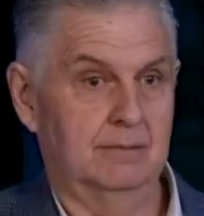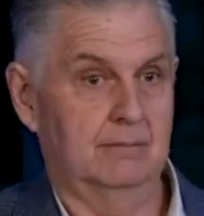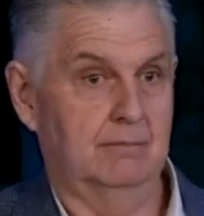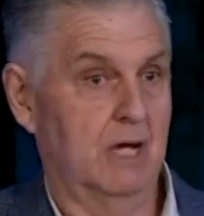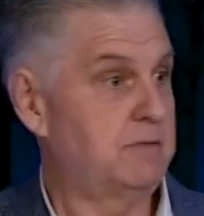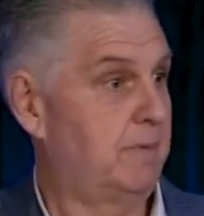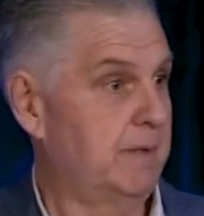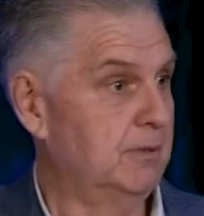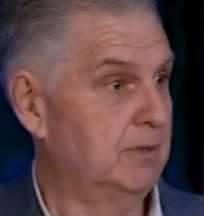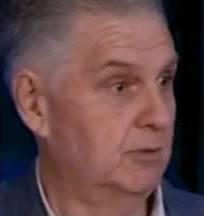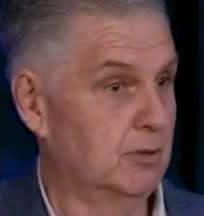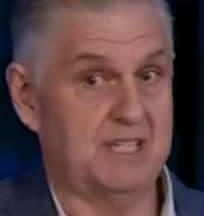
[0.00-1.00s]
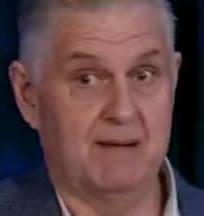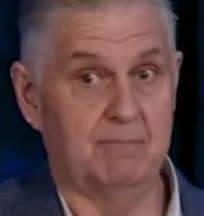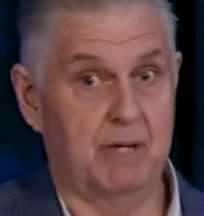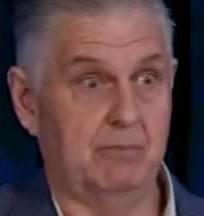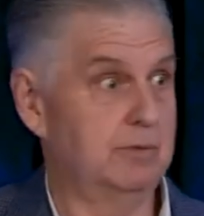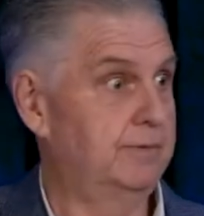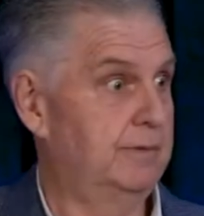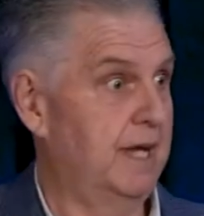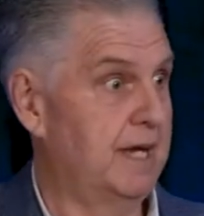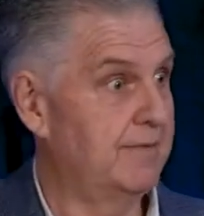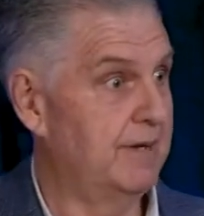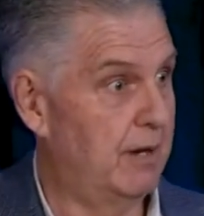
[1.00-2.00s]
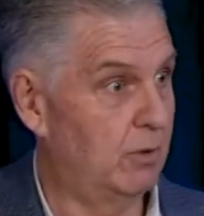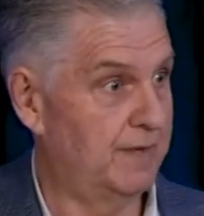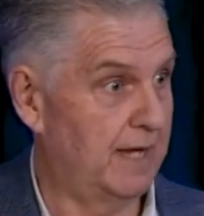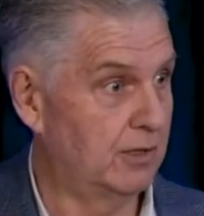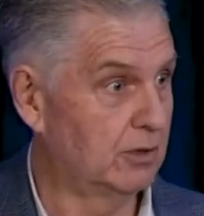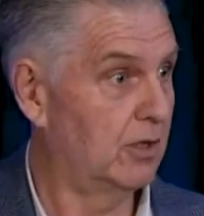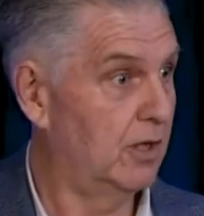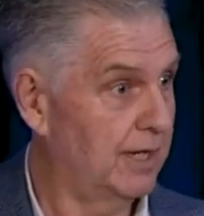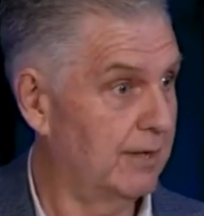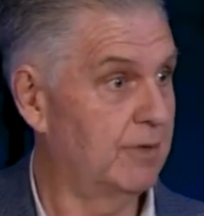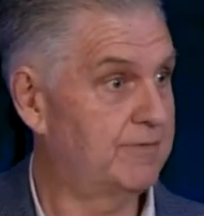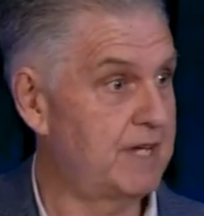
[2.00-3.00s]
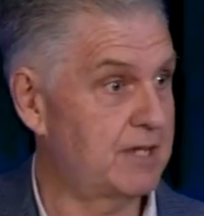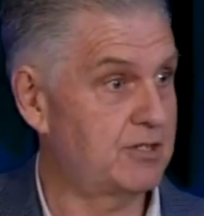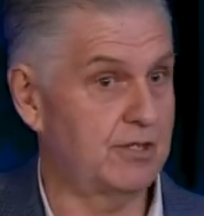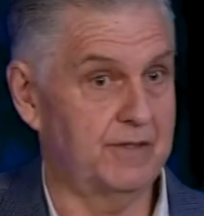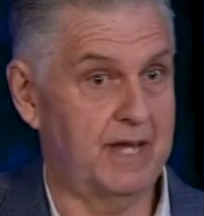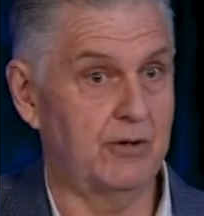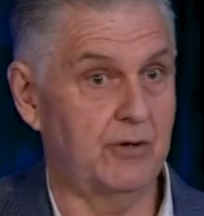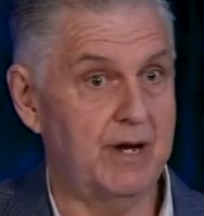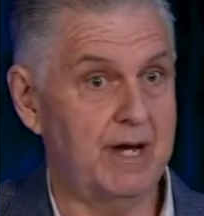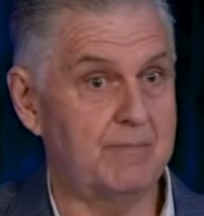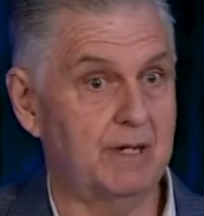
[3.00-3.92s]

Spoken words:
Most people, or some people, don't even know what they look like, and we've touched on that already.